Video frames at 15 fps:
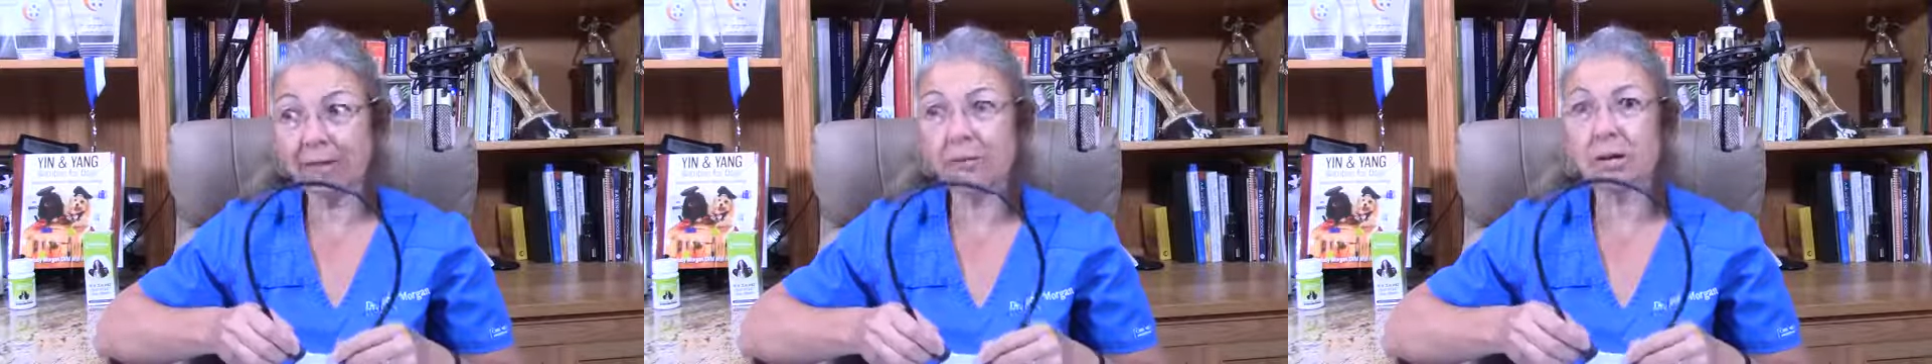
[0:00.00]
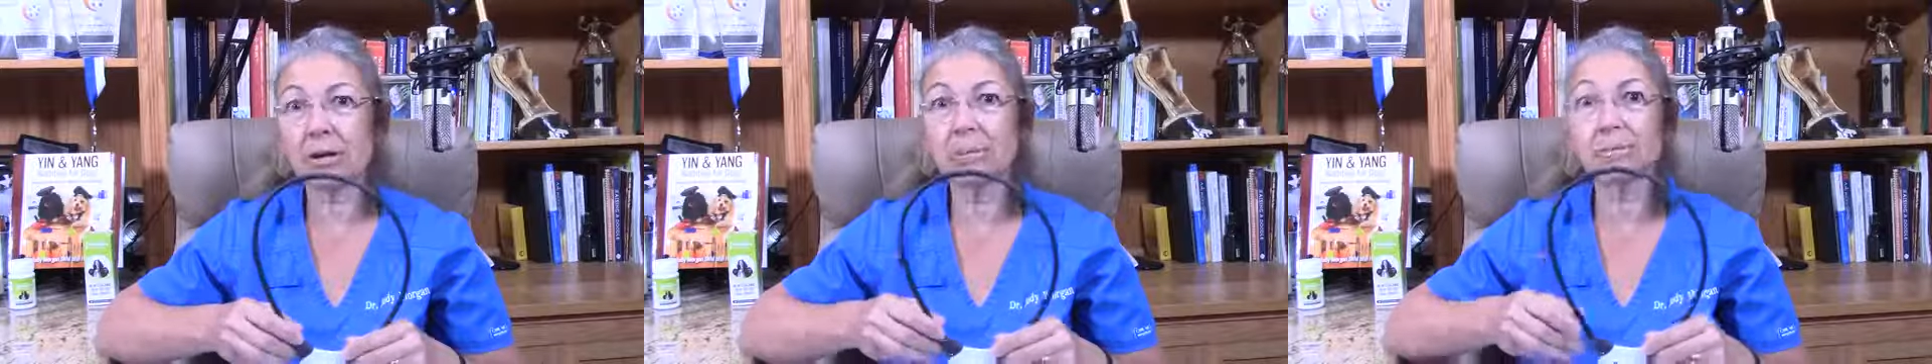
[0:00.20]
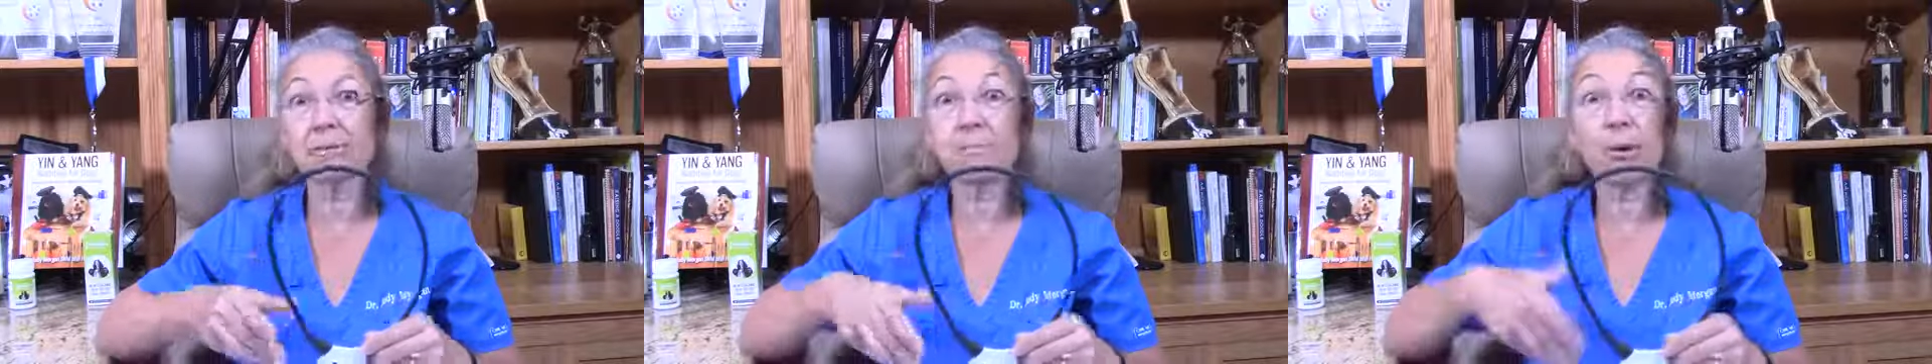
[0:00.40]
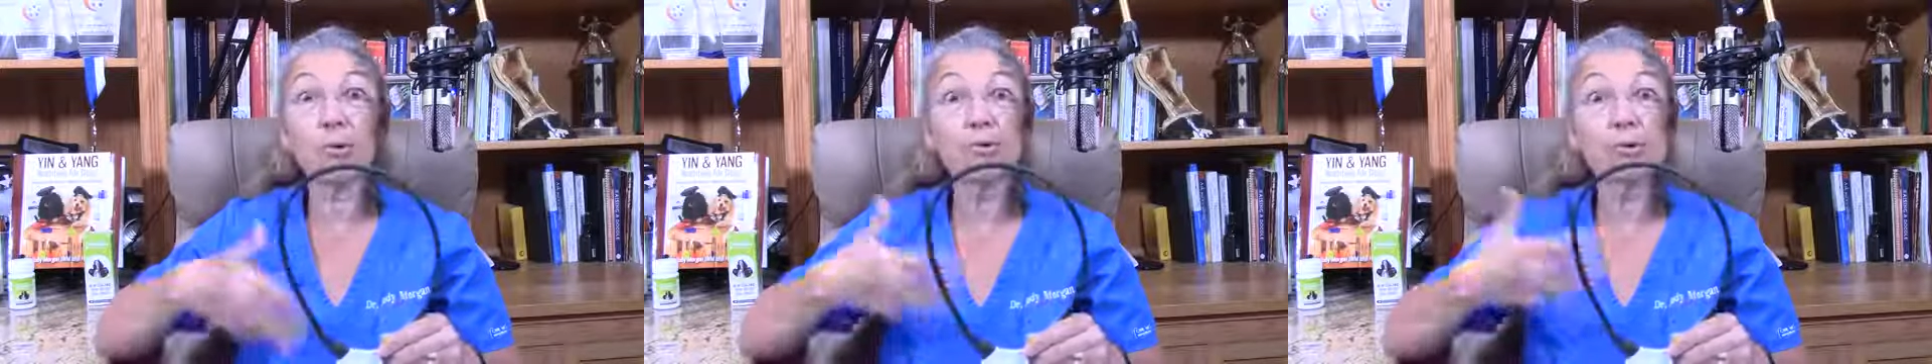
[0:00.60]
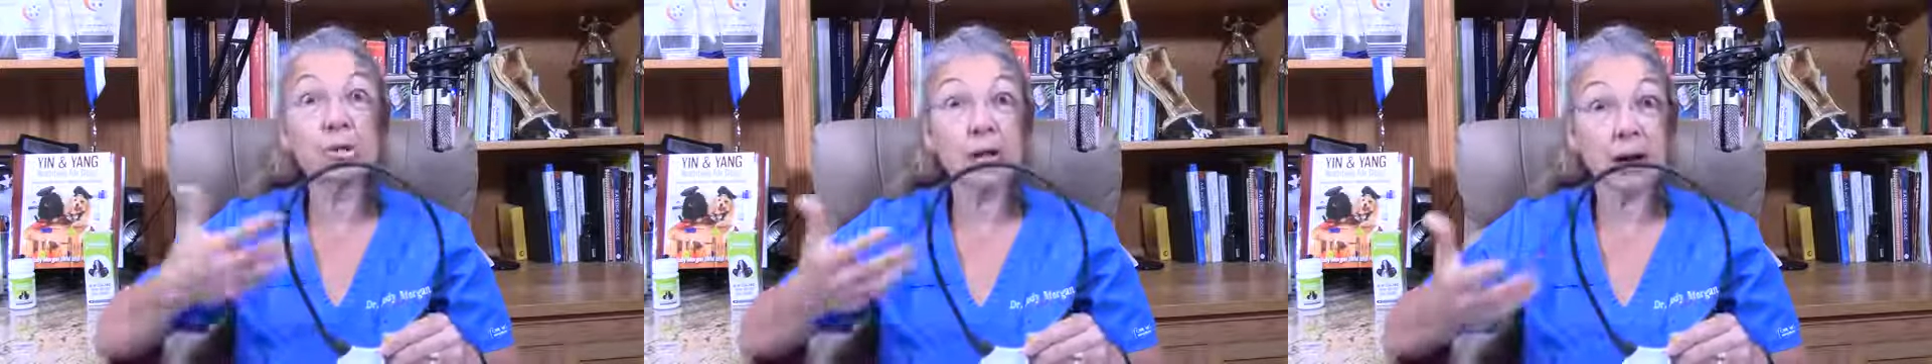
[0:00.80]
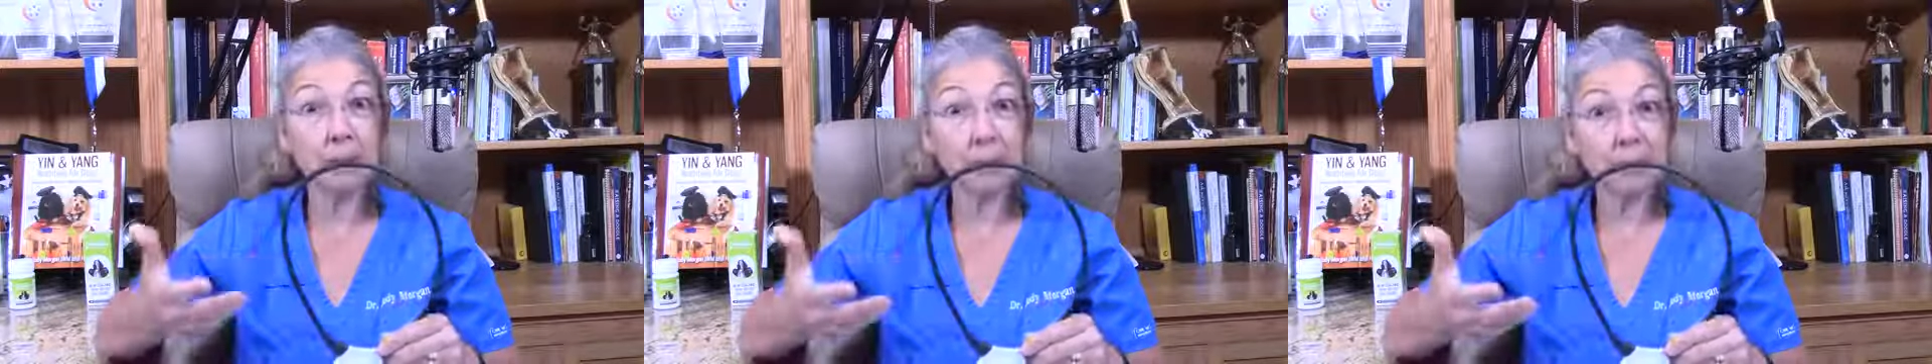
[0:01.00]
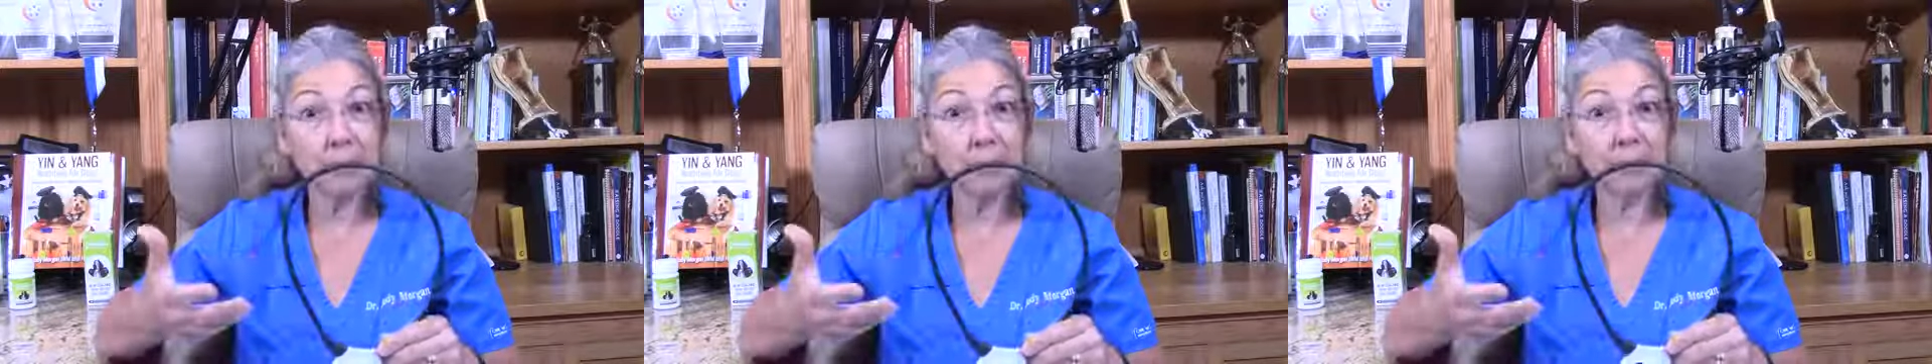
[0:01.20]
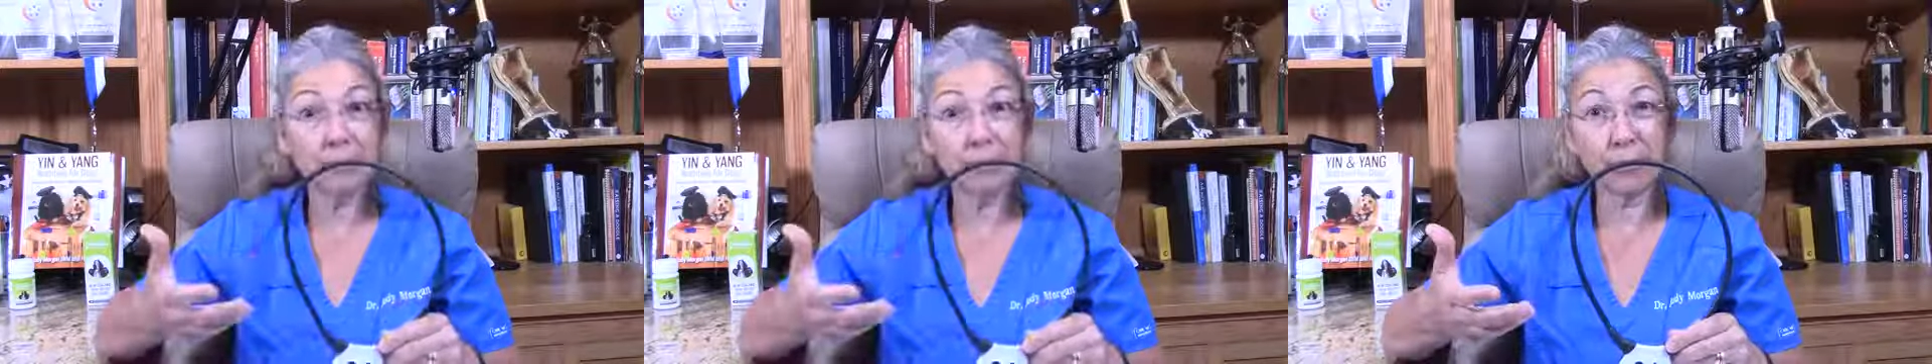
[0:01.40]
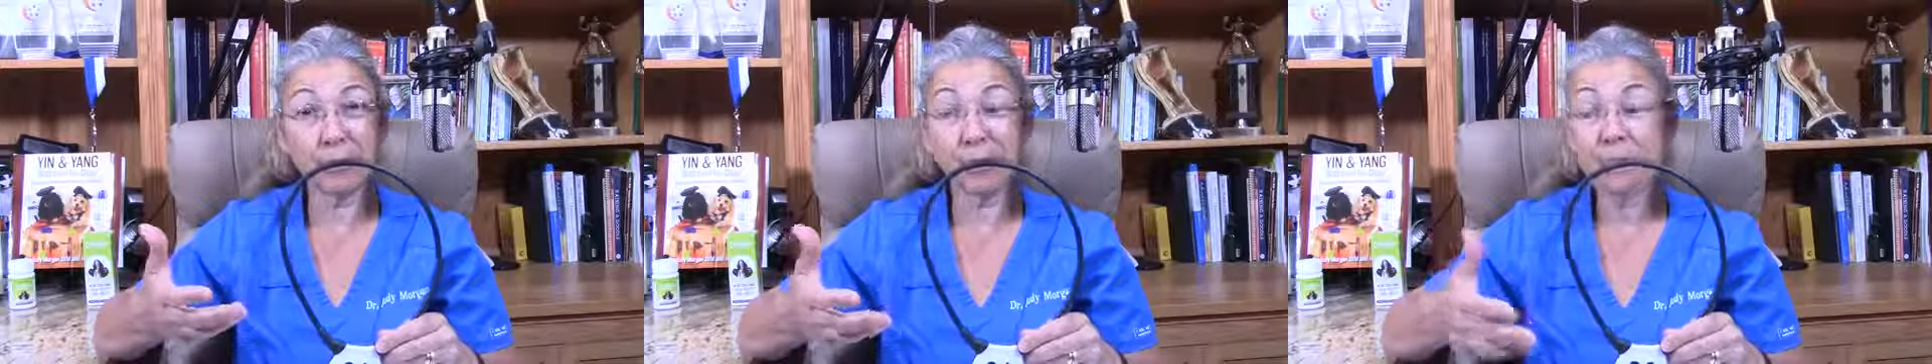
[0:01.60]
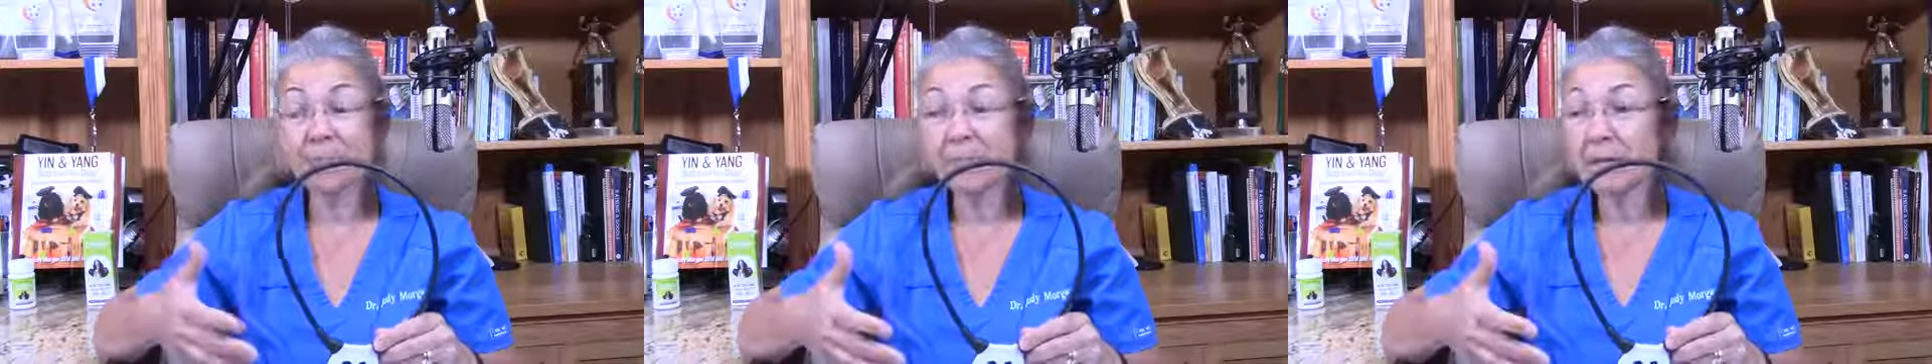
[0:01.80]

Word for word: of times post-op for,